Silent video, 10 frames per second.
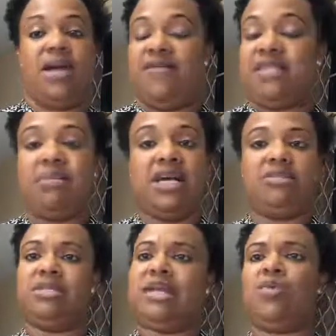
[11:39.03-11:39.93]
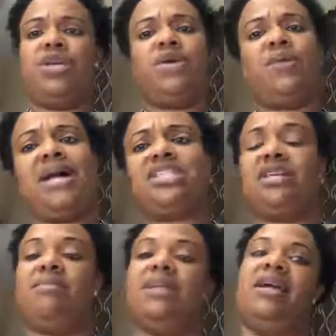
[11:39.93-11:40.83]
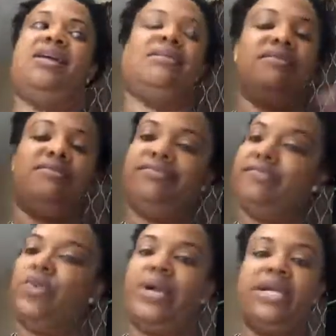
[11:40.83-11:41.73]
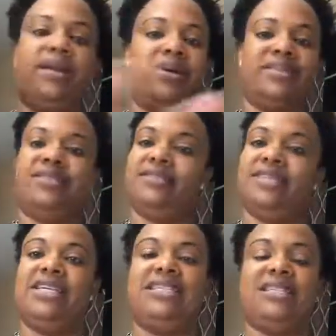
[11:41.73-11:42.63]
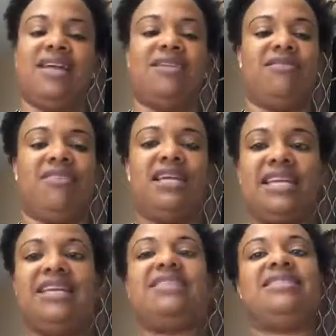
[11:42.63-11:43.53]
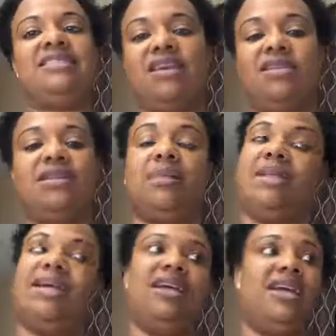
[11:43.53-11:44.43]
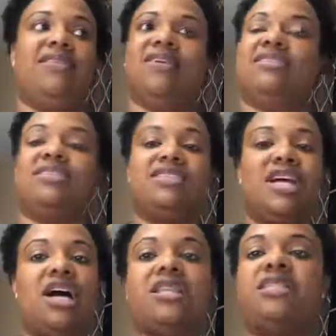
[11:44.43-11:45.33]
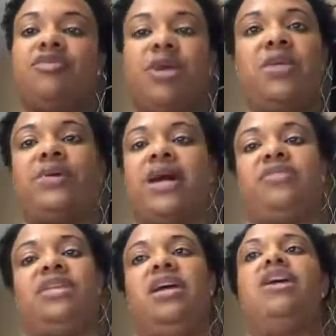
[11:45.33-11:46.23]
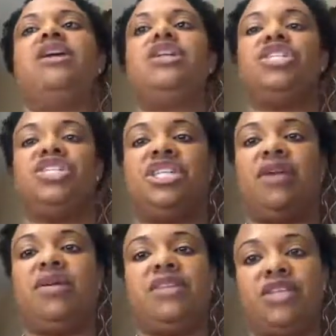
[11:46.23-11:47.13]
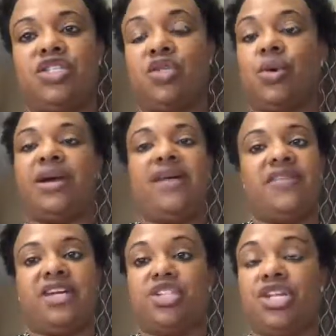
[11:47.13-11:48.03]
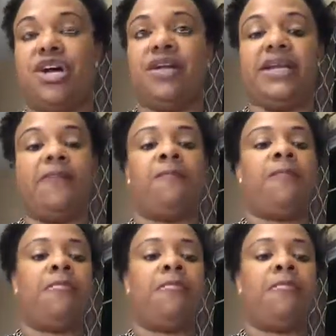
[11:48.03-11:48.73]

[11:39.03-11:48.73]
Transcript: Every time my husband's like, "What are you watching?" I'm like, "Weight loss." And he's like, "Really? Still?" I'm like, "Yeah, there's tons of people out there sharing their story and their journey."